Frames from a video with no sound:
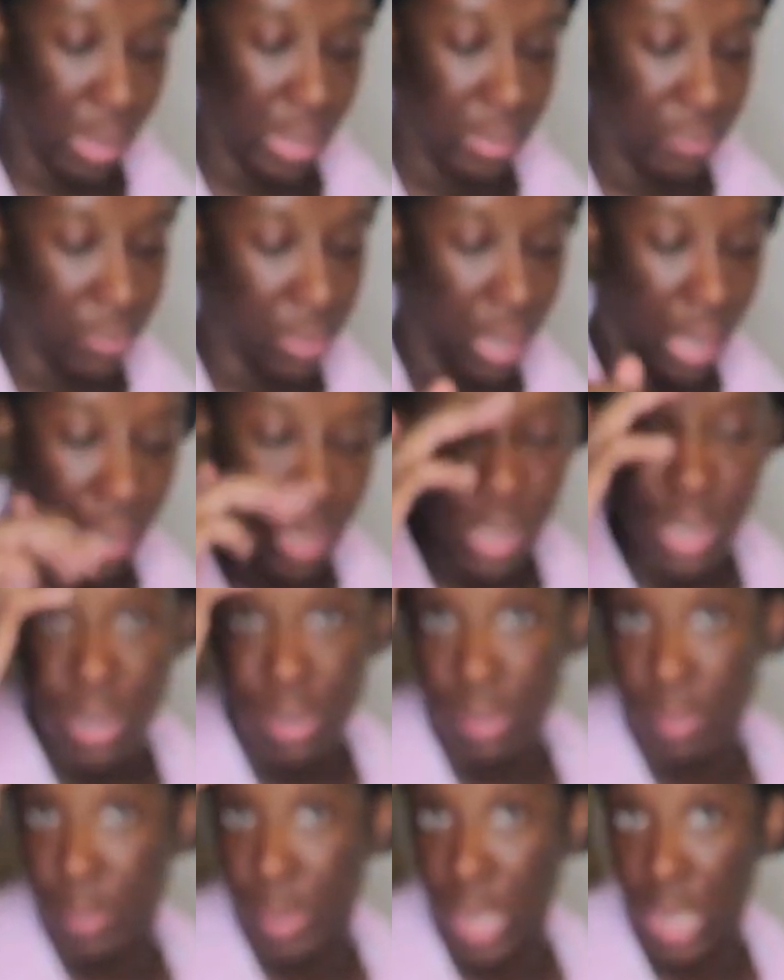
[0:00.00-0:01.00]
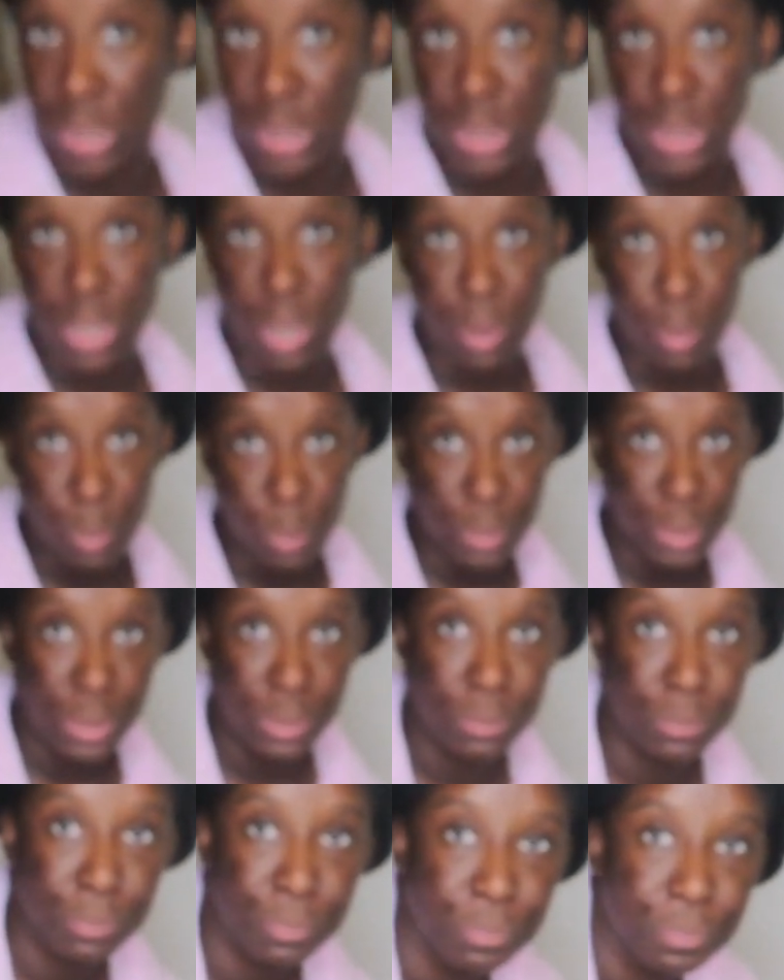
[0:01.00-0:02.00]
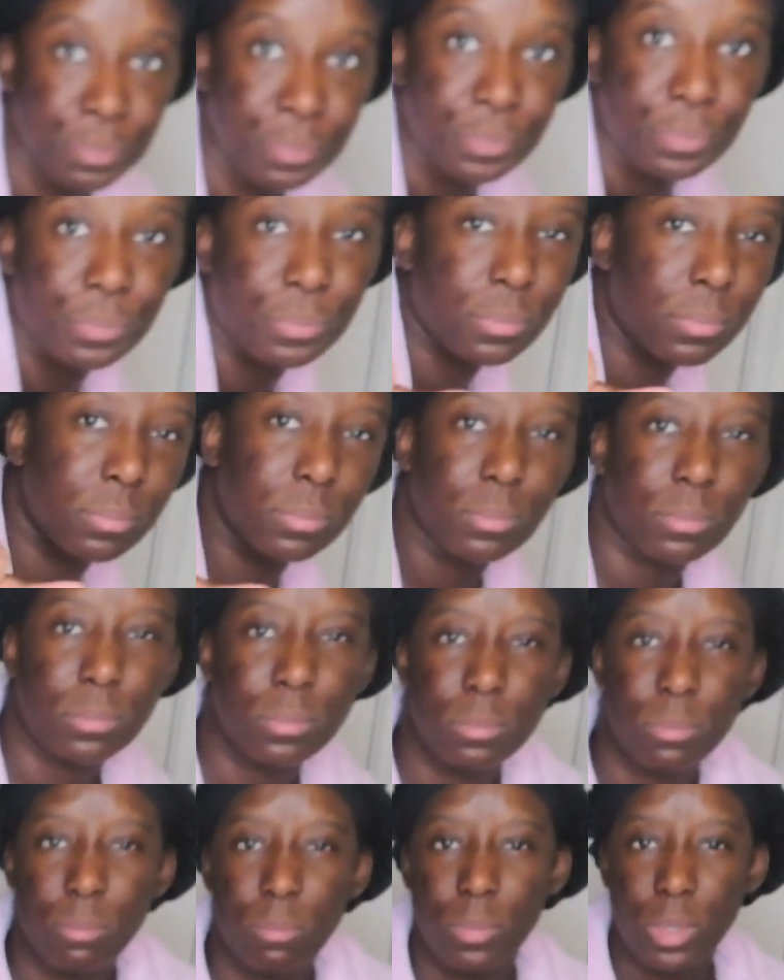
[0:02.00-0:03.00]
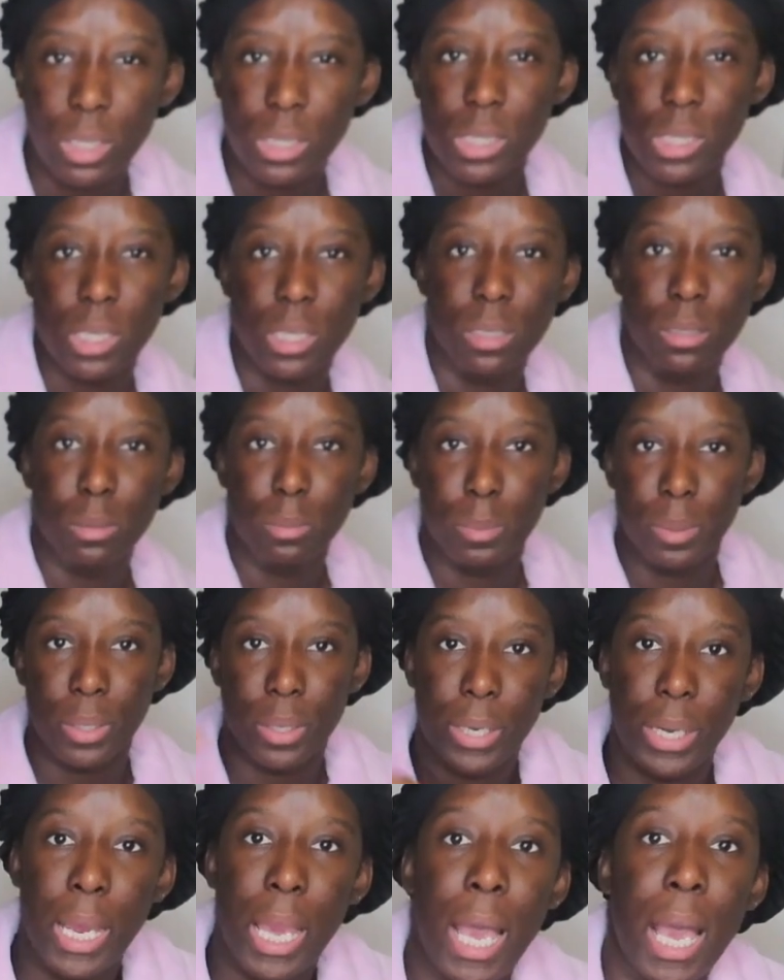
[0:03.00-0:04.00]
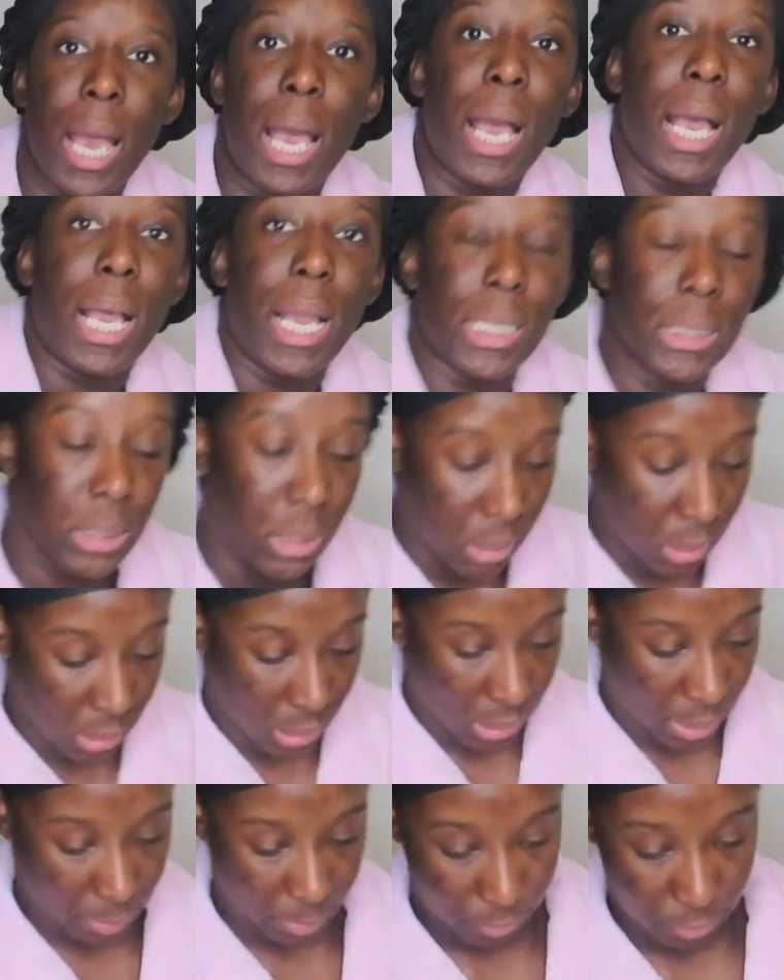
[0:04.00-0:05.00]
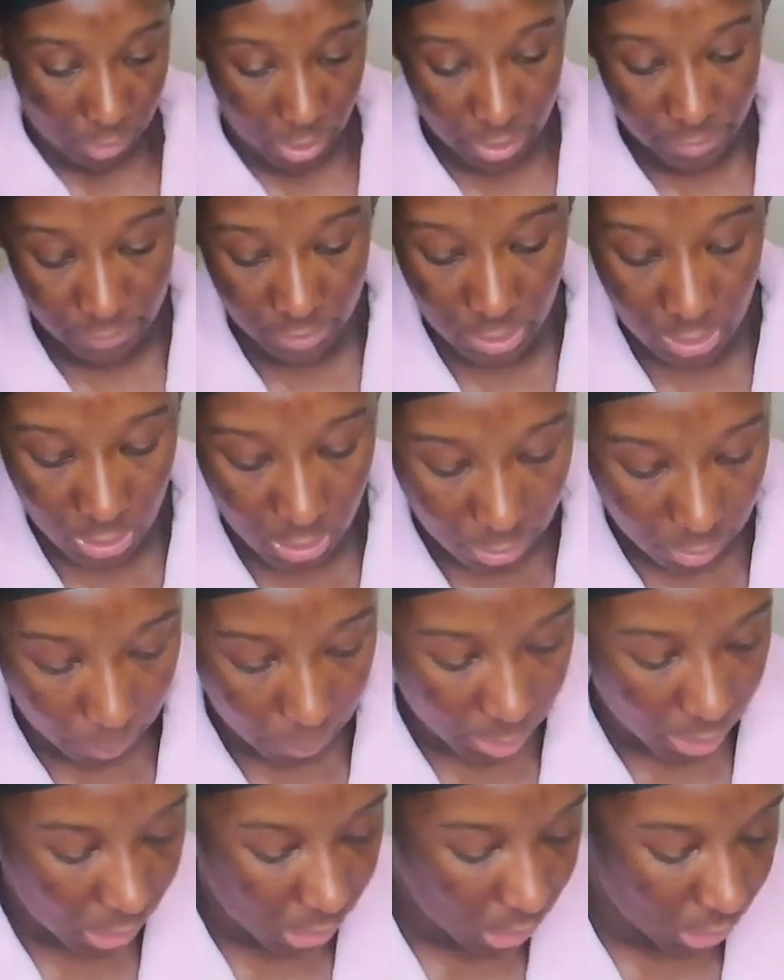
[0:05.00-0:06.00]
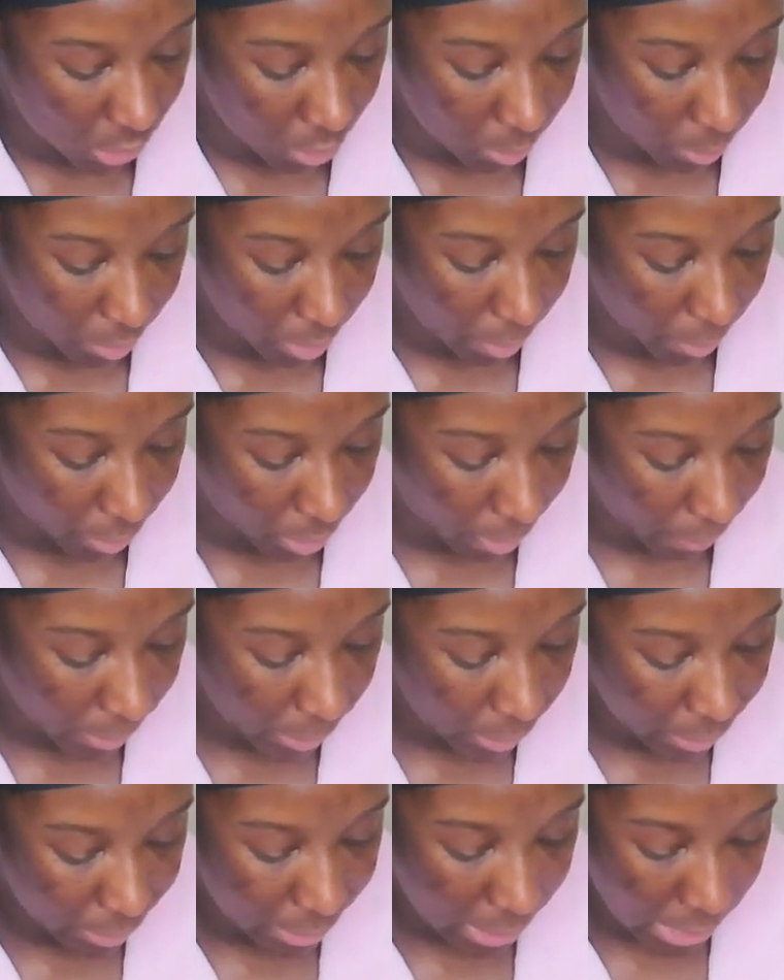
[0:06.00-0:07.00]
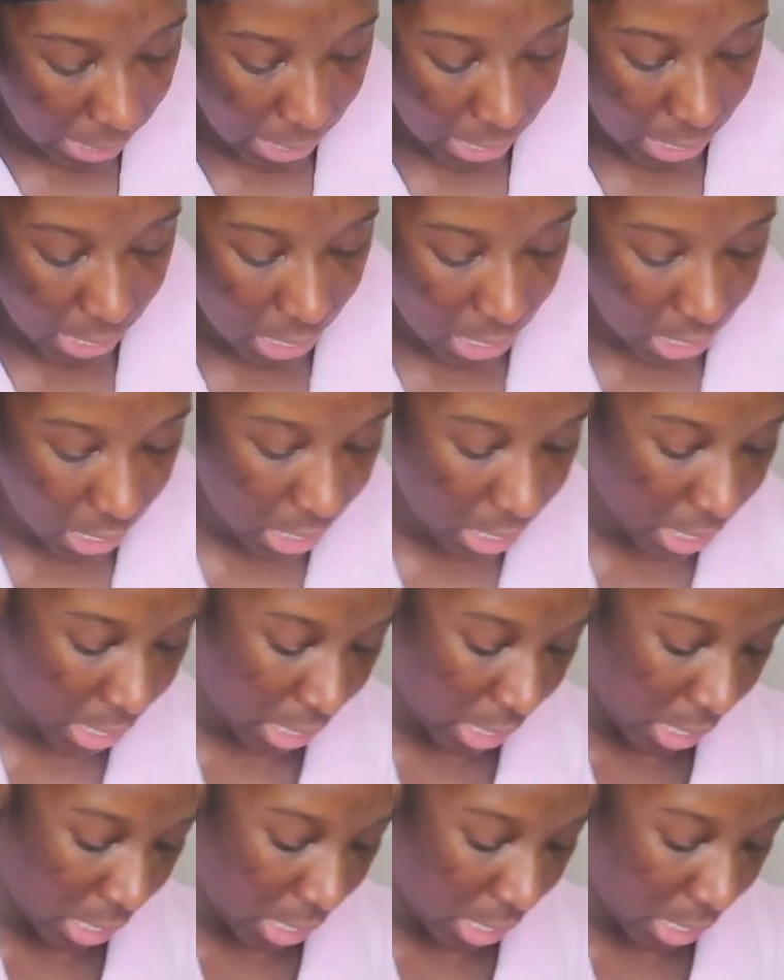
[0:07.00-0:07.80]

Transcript: I even like cut the box open. It's getting a little blurry. I should have done that before I even cut the box open, but I'm gonna go ahead